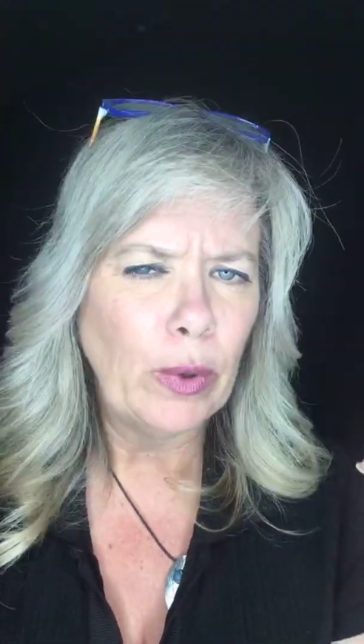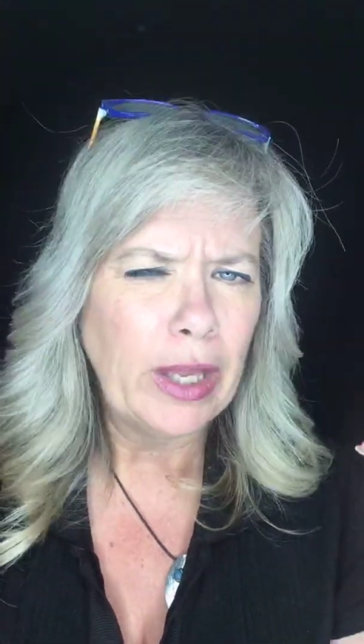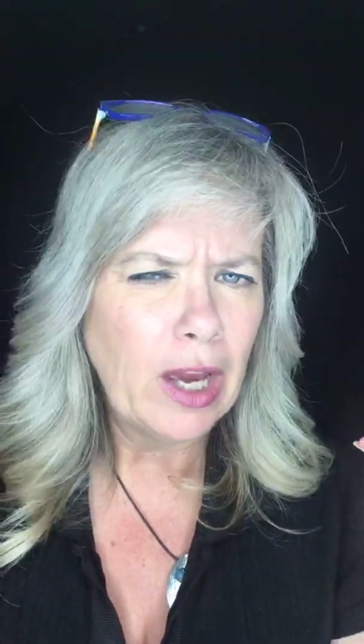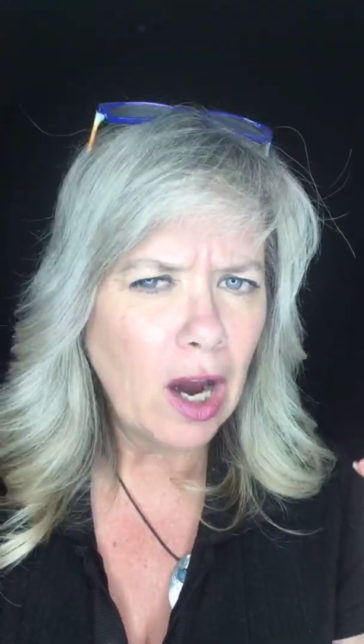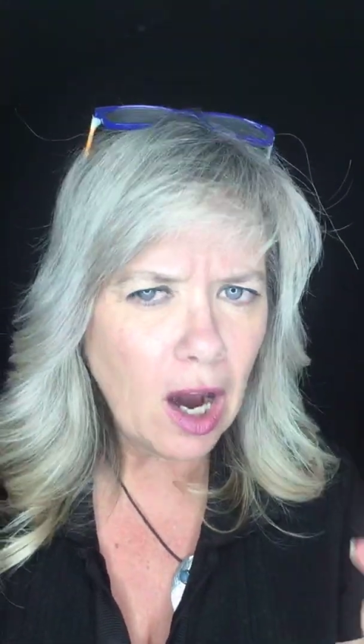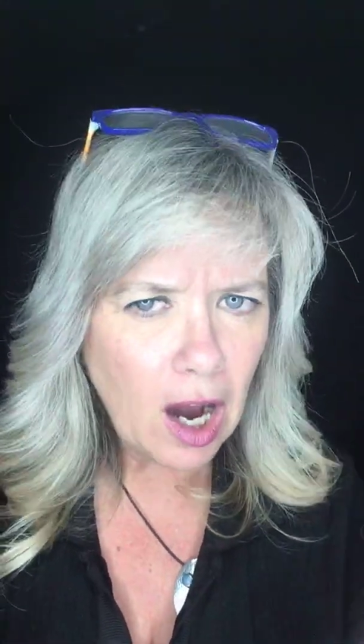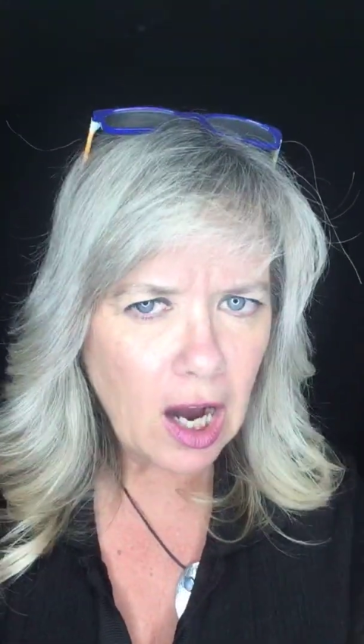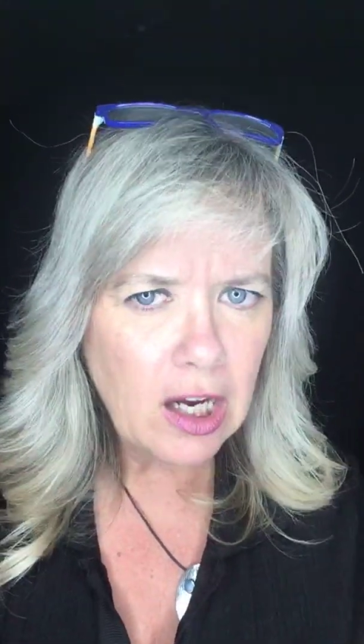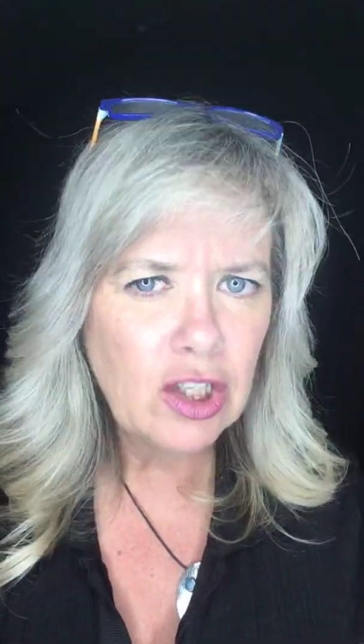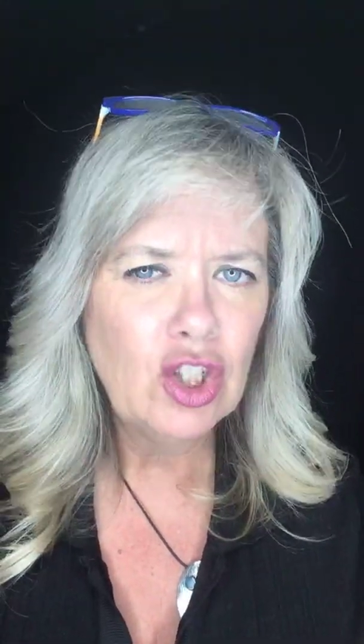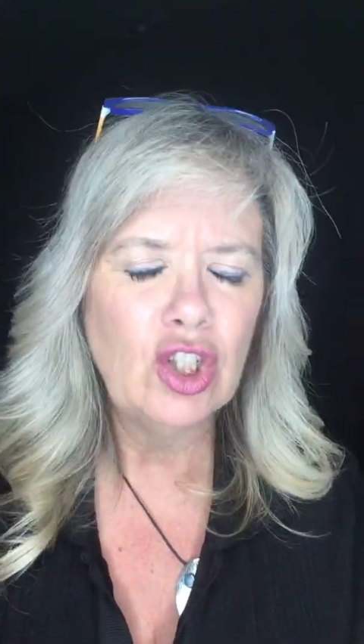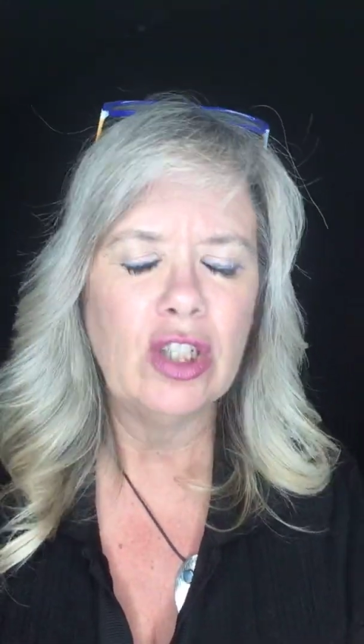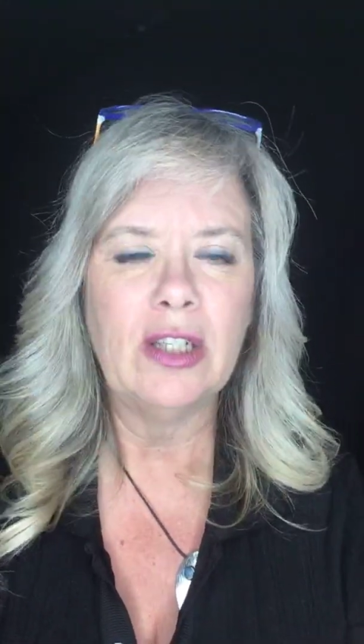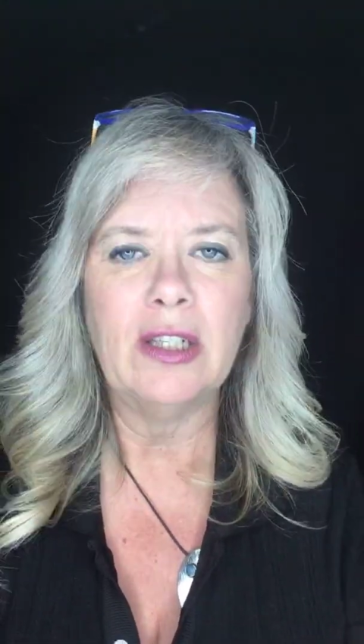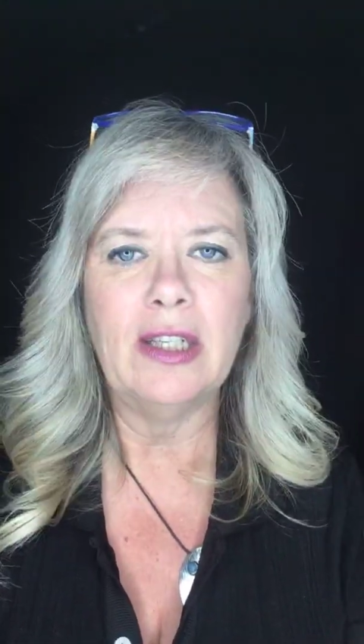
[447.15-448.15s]

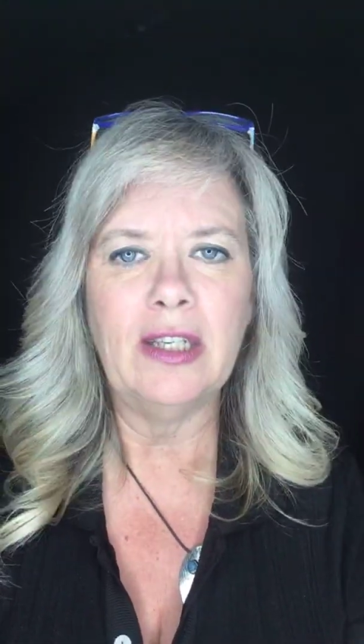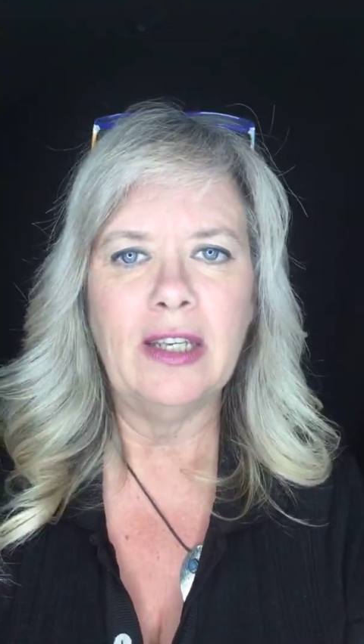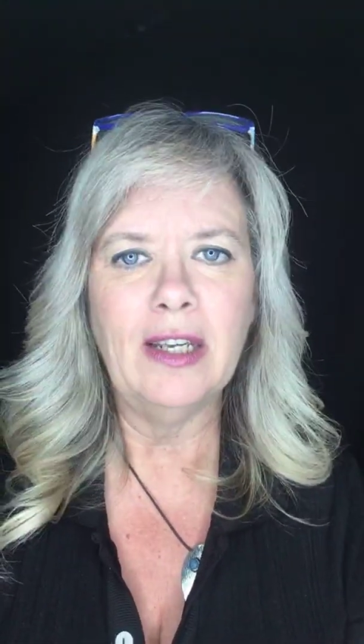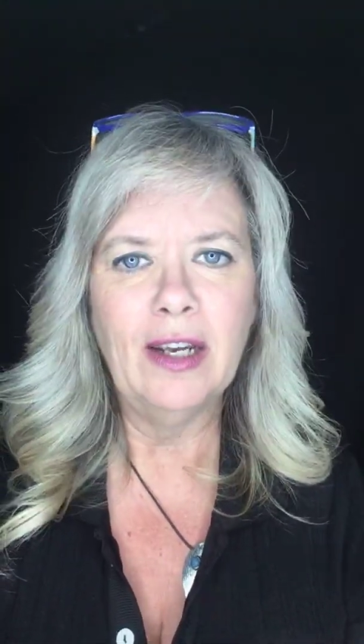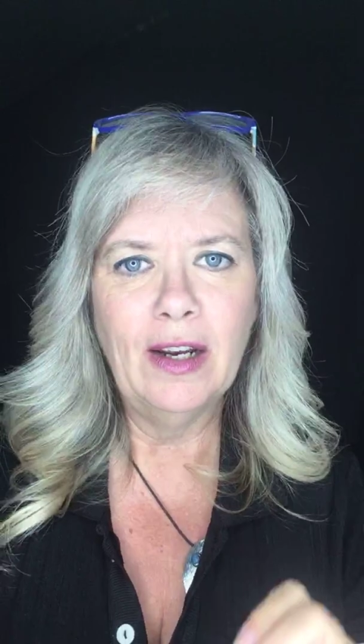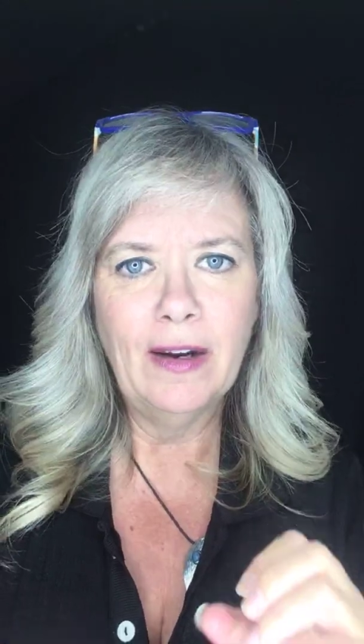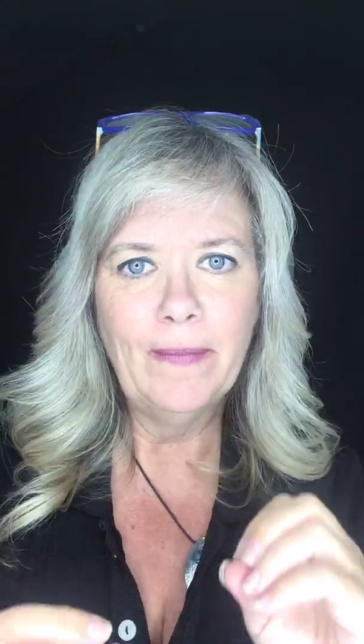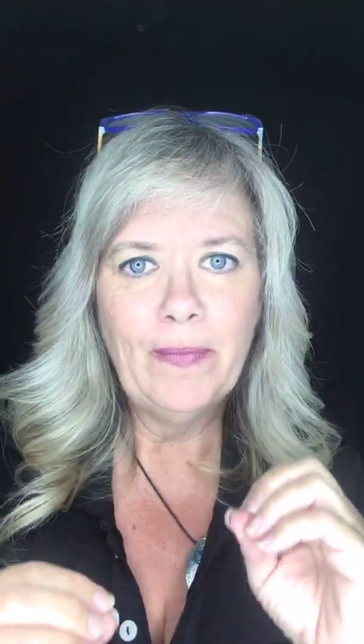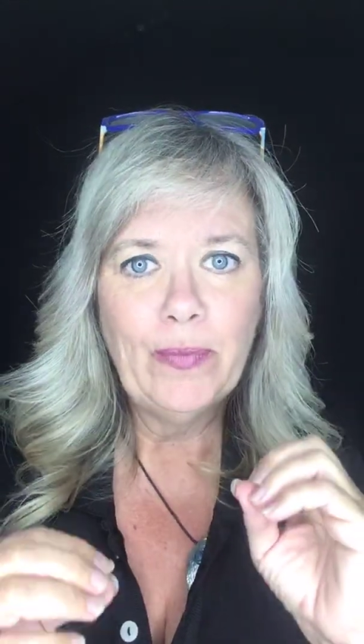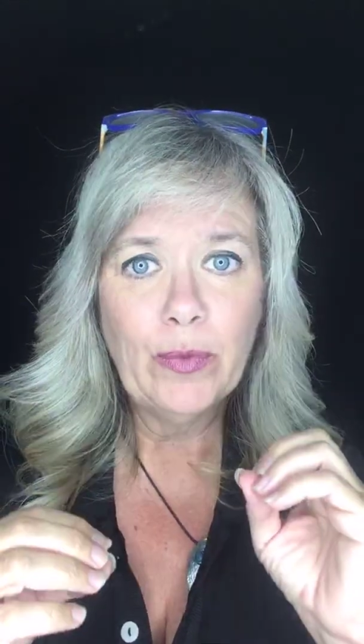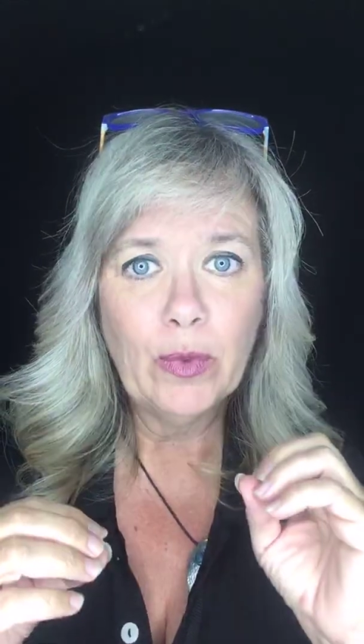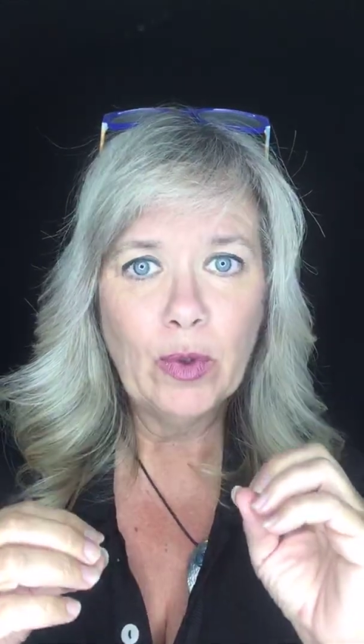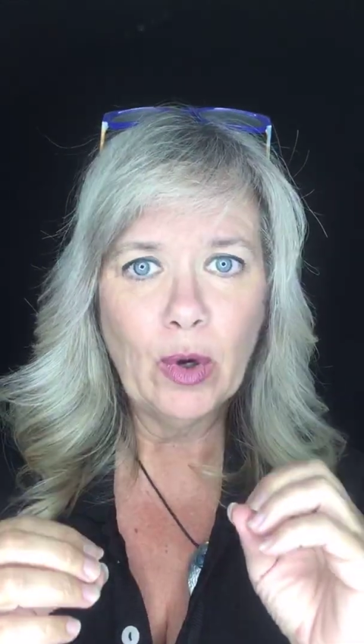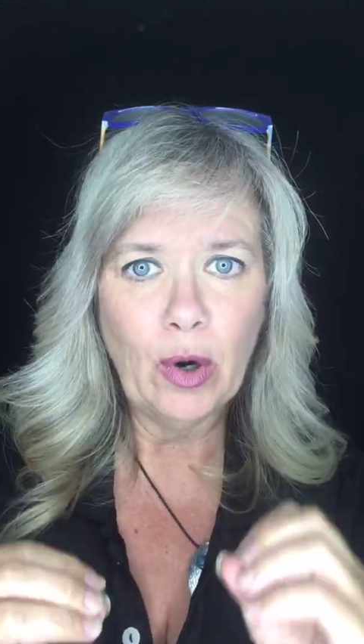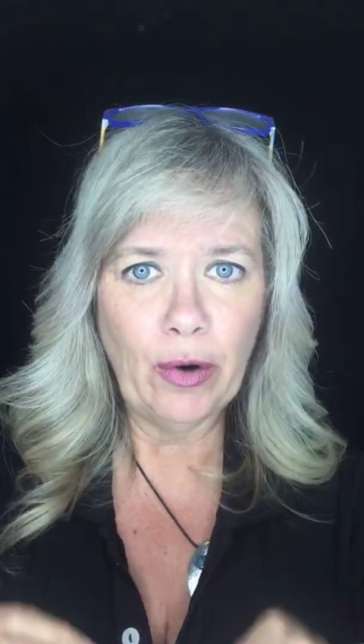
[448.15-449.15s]
consciously
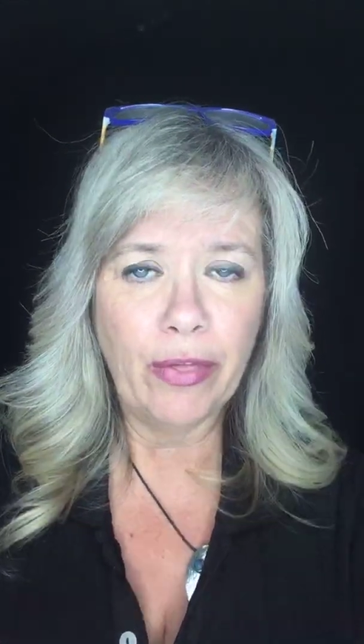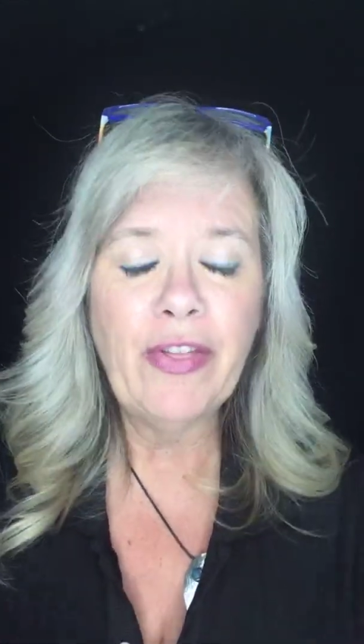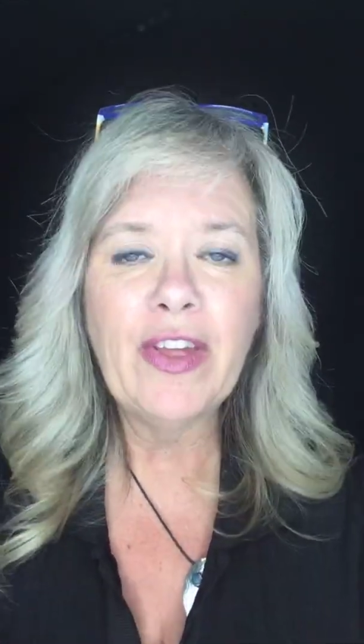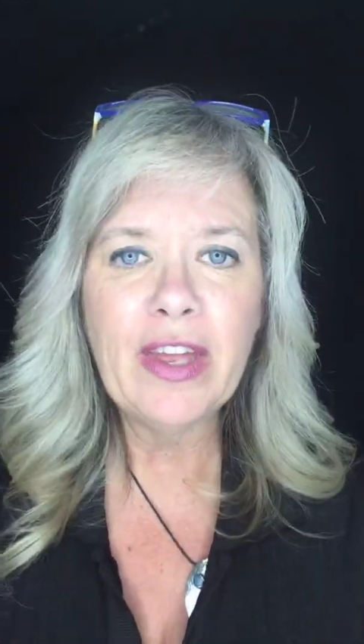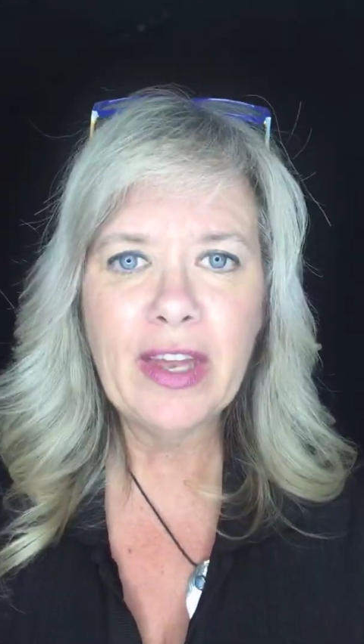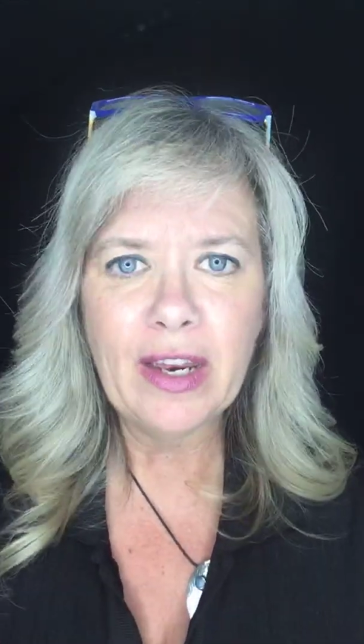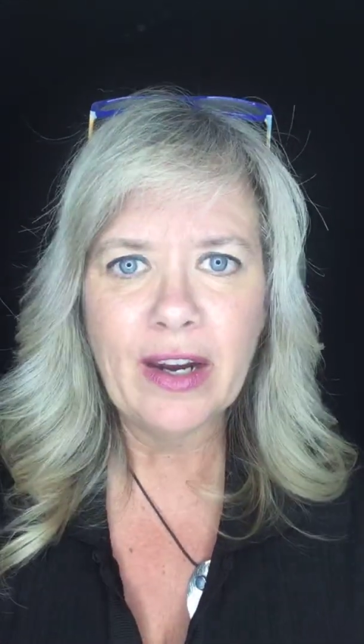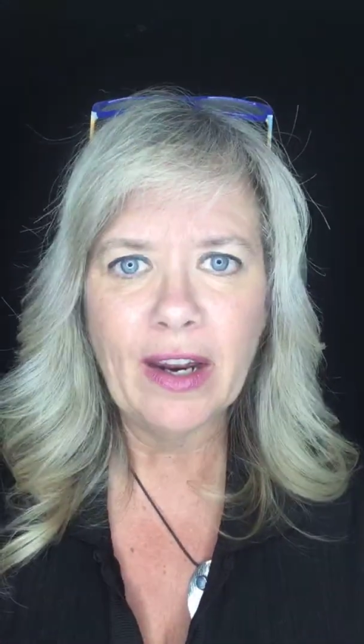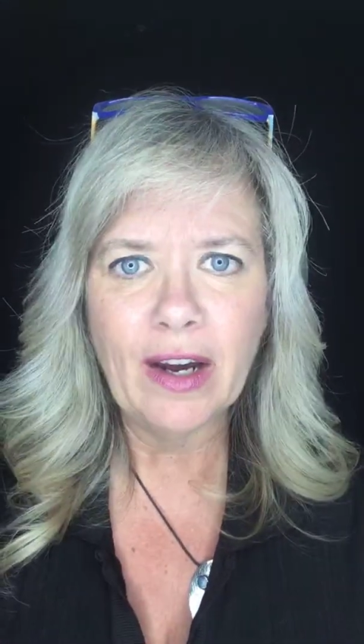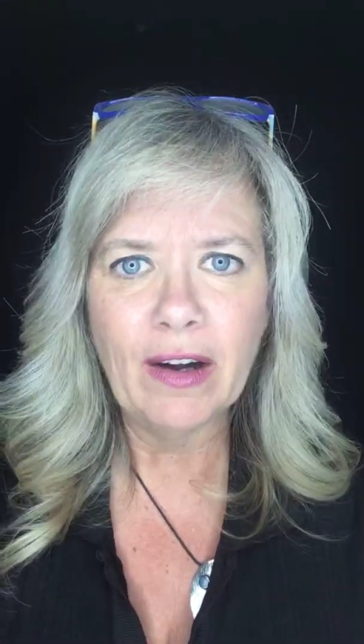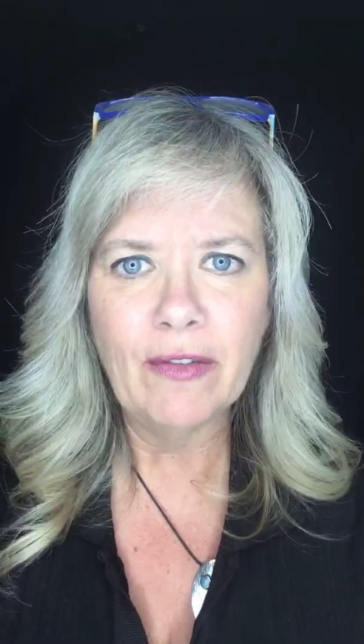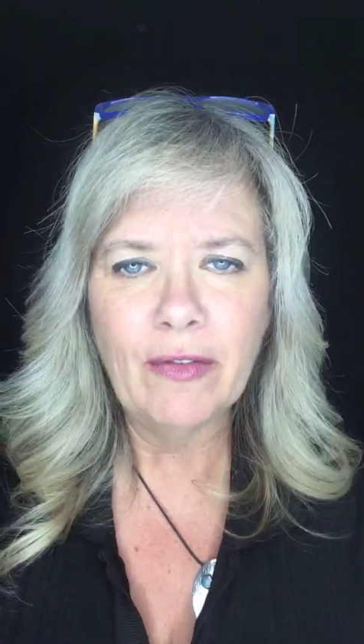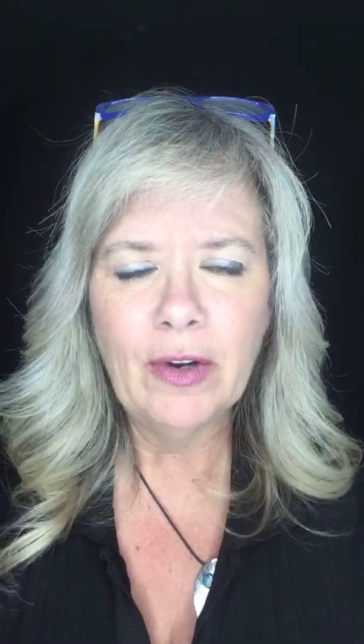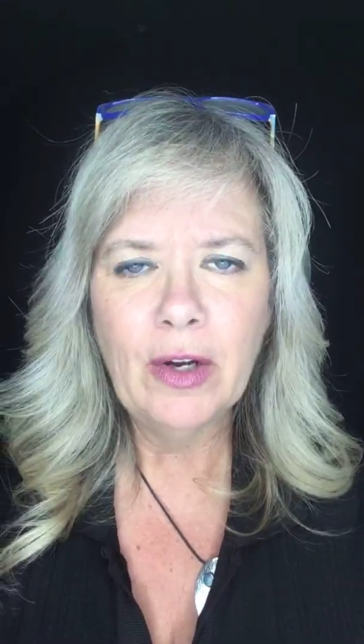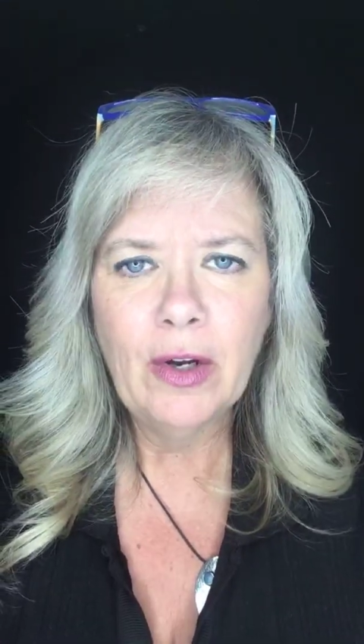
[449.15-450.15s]
are thinking of.